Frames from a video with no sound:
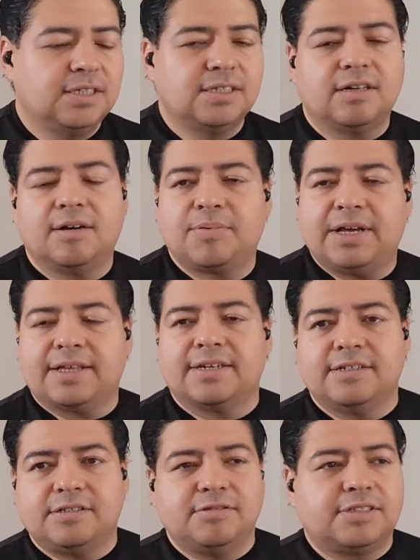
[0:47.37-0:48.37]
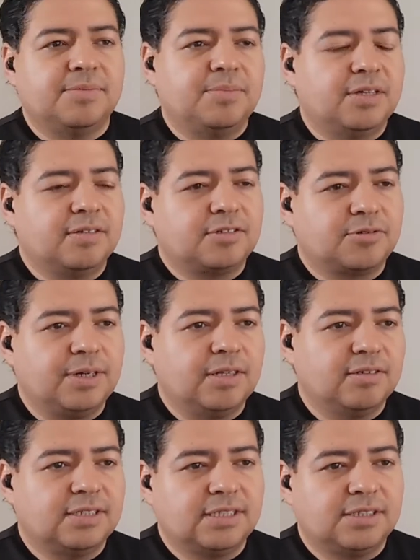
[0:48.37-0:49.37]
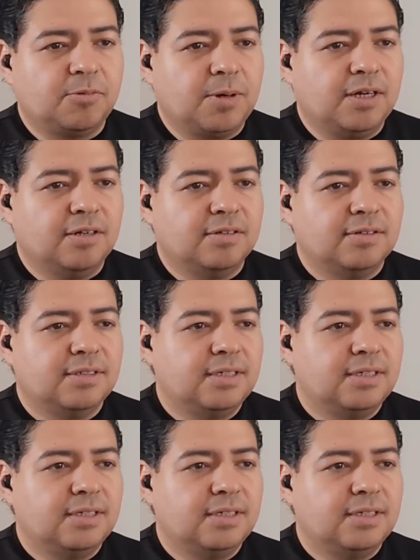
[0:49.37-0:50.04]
So I'm probably gonna do some other trailers as well.